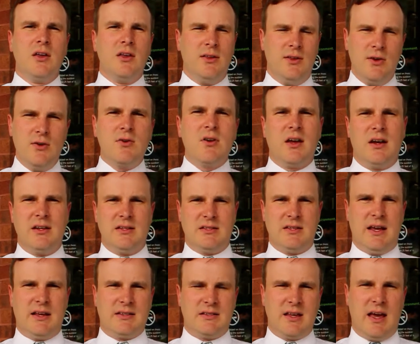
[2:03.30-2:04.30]
you can
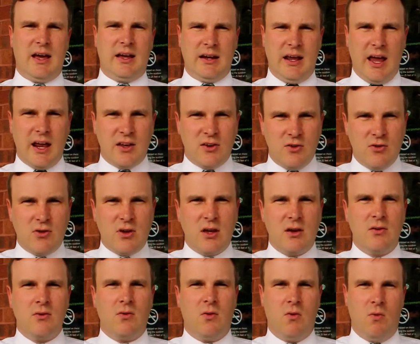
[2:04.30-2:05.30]
assess that, and you
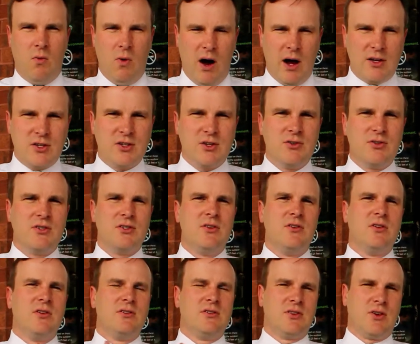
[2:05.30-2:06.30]
can watch your
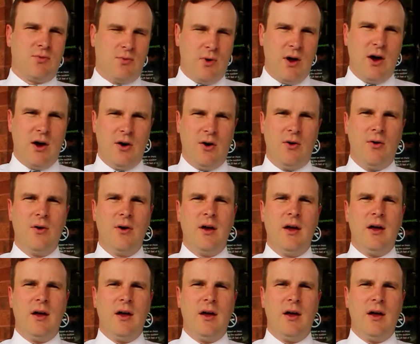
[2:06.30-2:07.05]
students grow